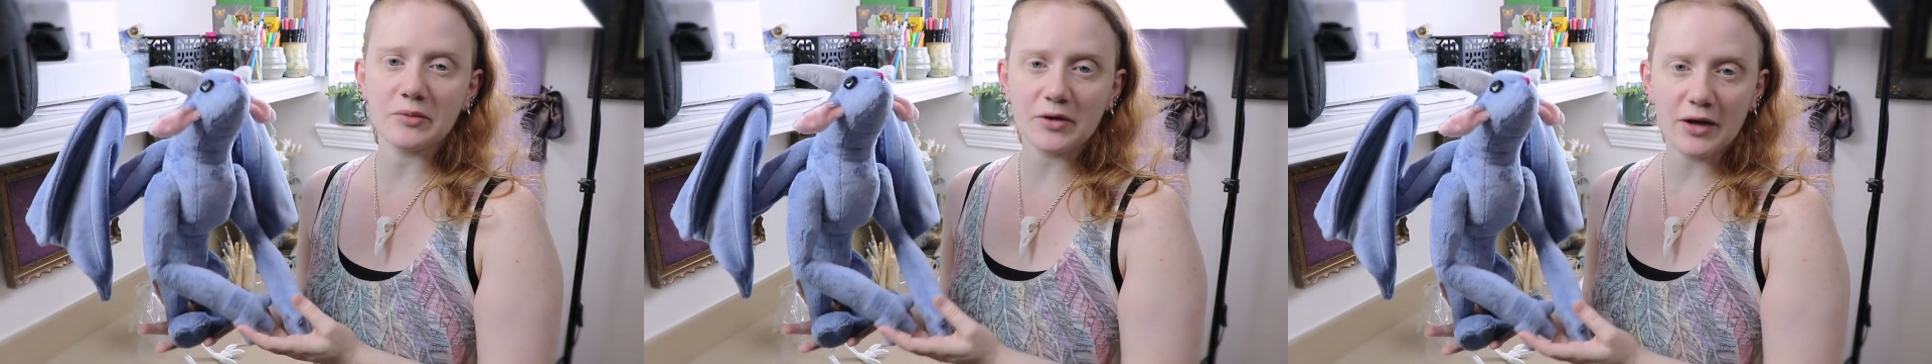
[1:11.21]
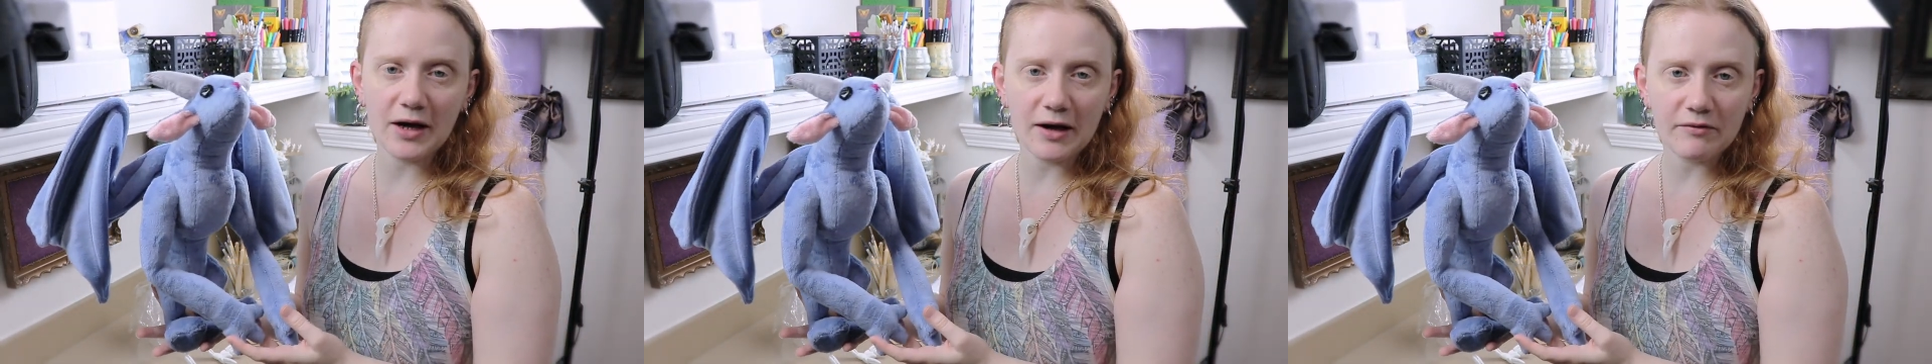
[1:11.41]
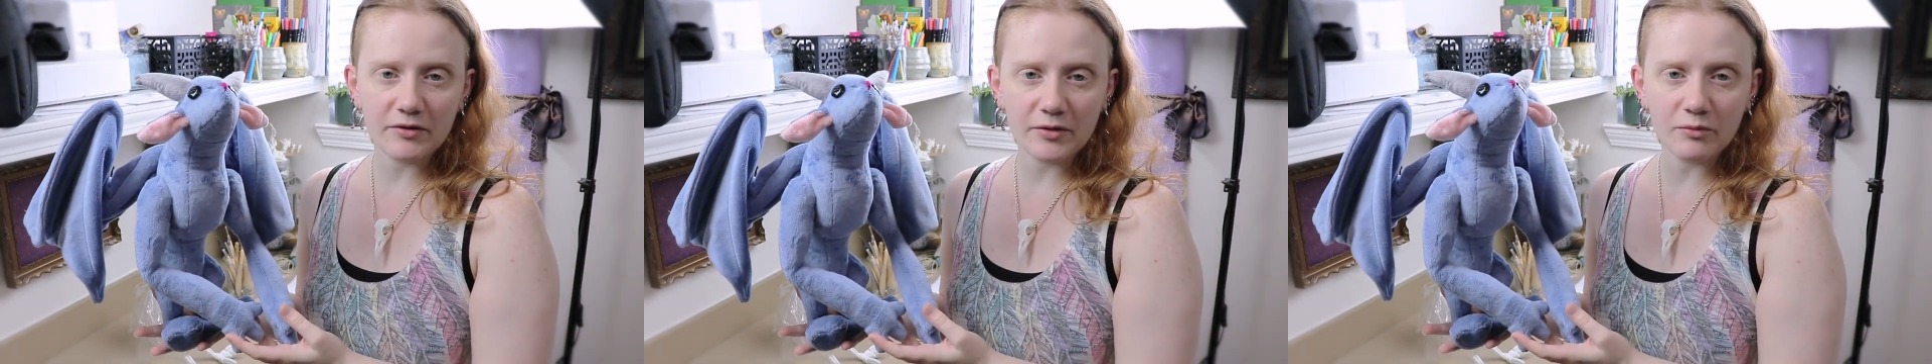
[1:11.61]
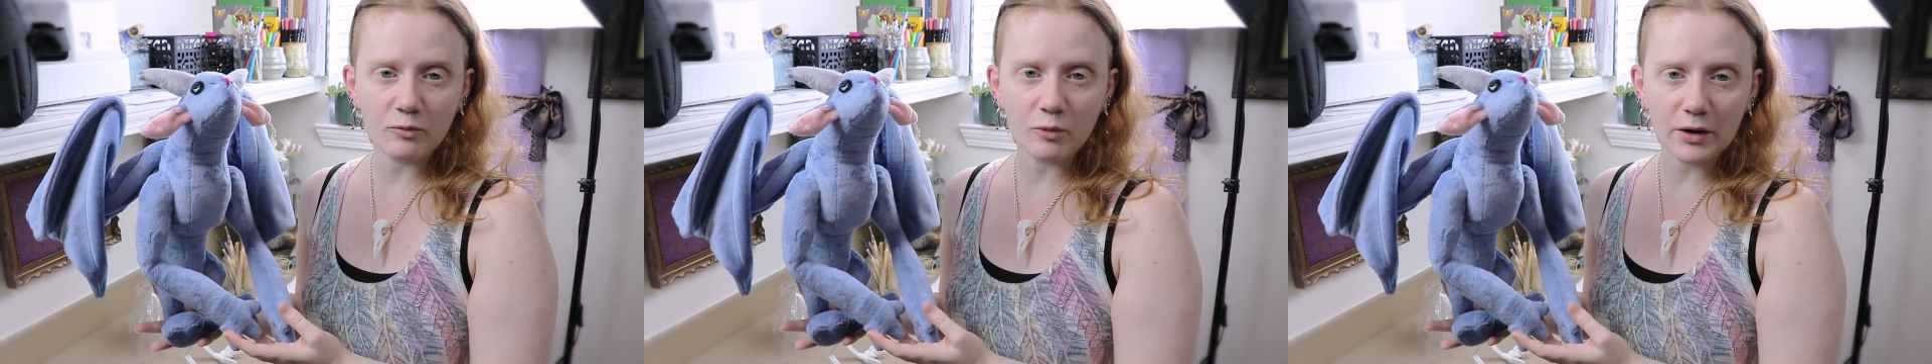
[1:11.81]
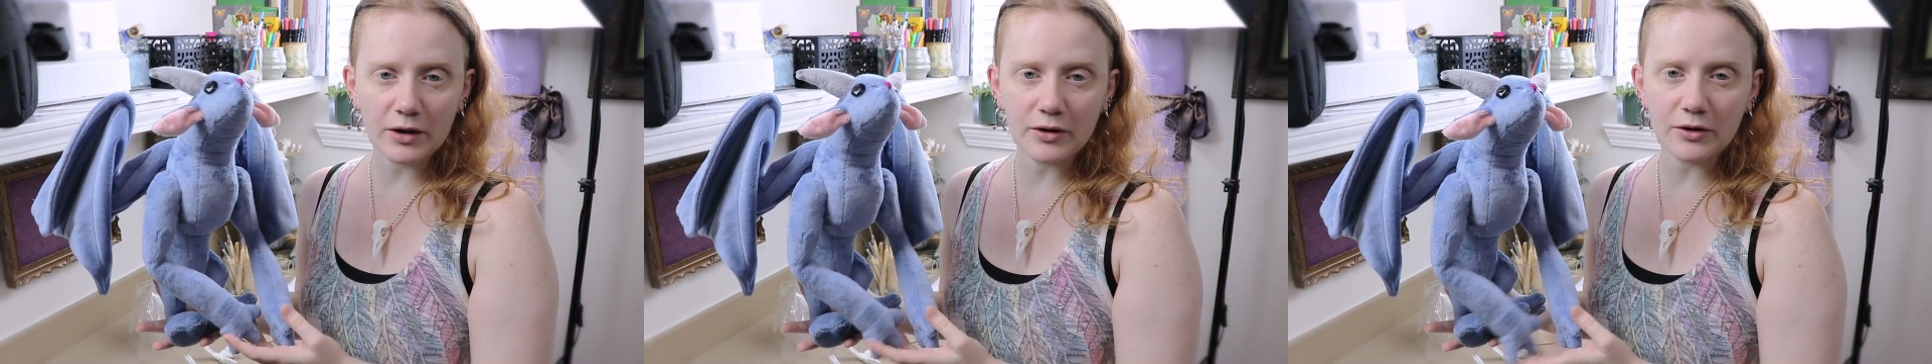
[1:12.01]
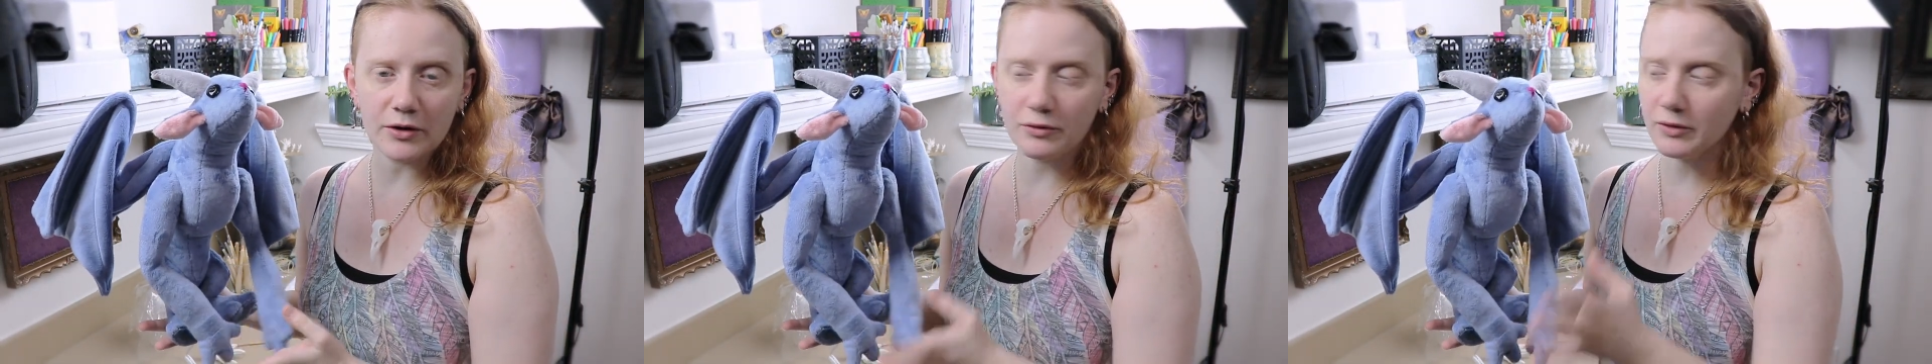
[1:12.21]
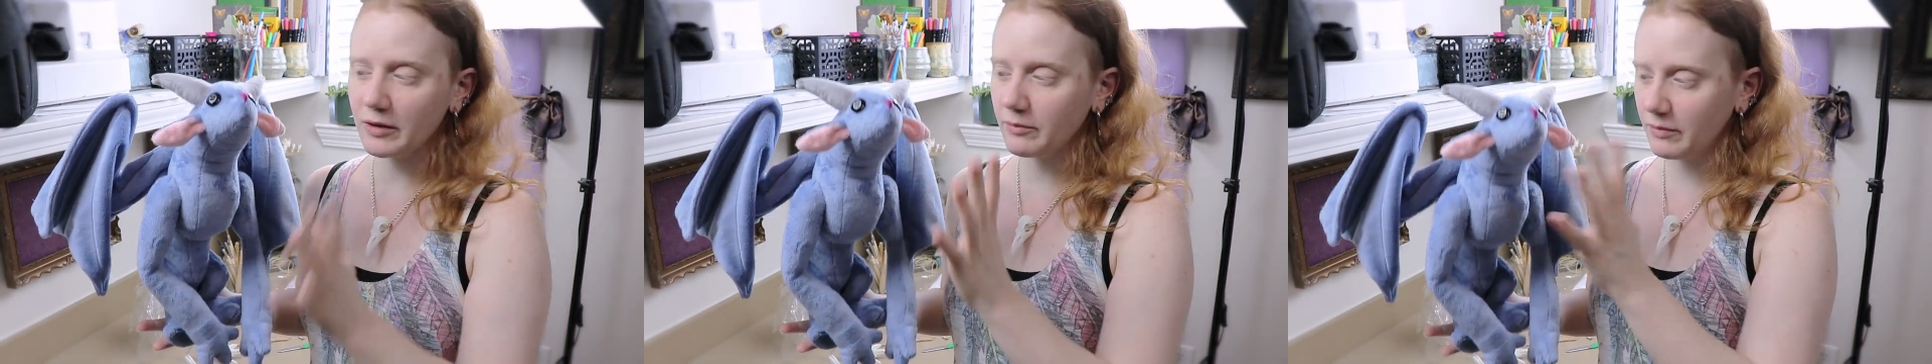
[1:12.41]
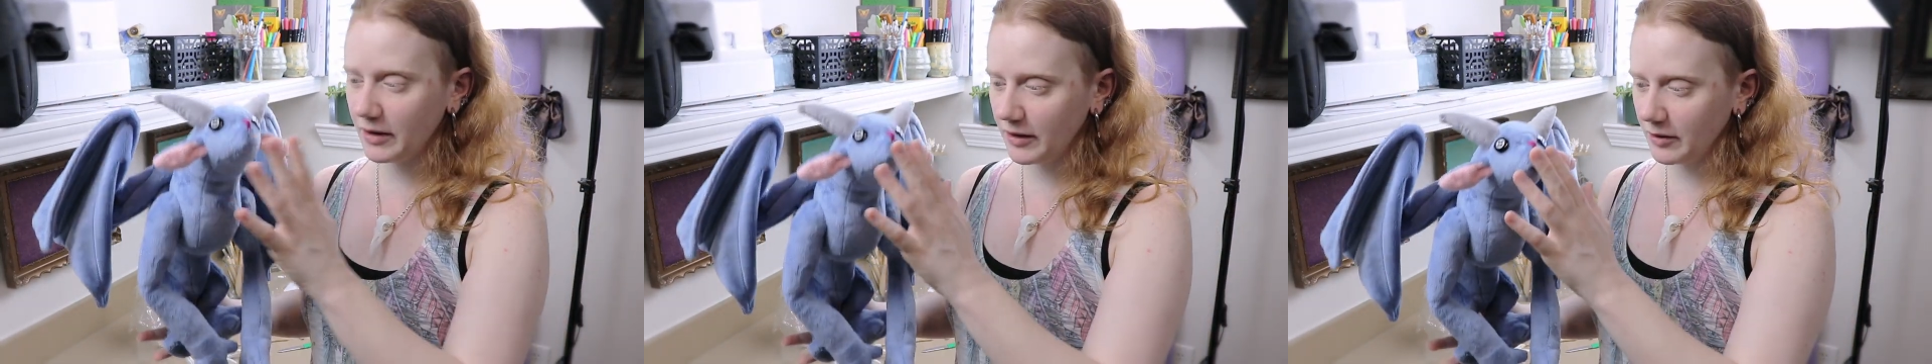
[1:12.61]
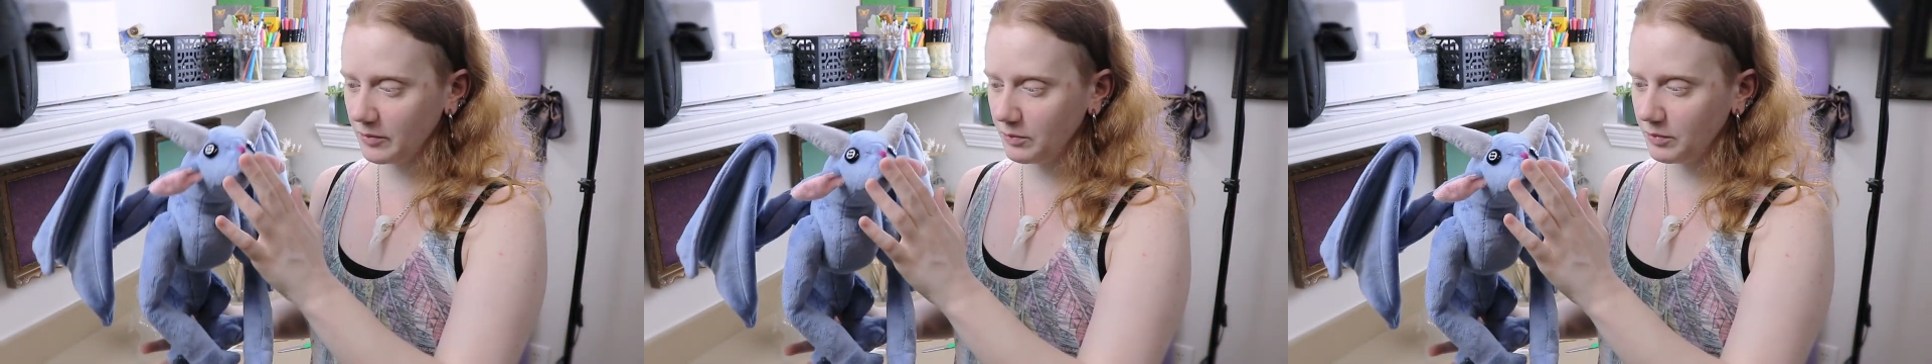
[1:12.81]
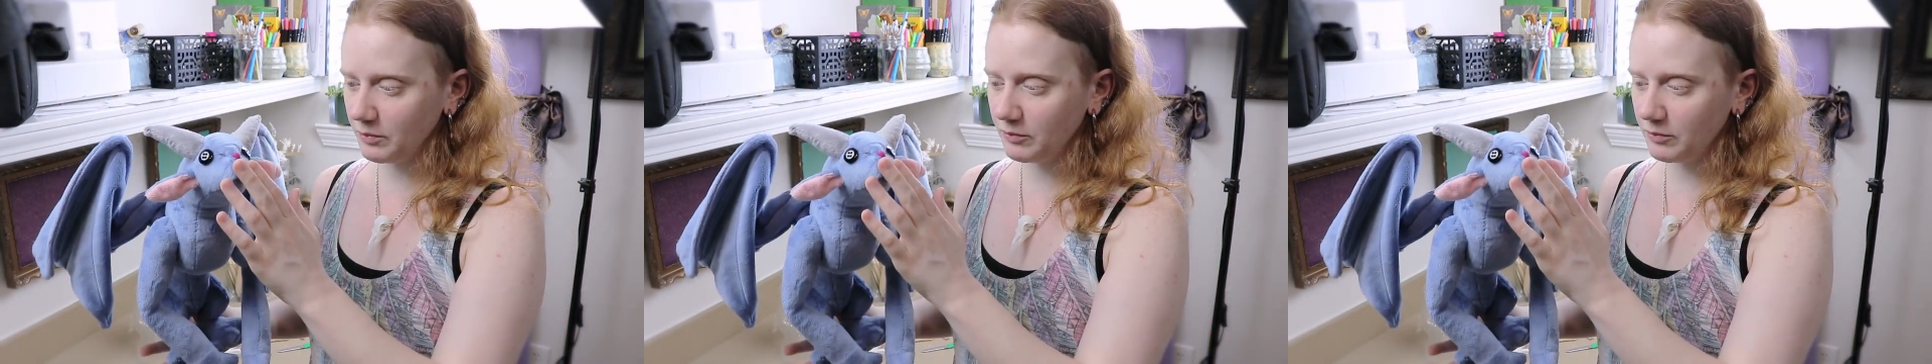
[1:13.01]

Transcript: I'm gonna have them where you can make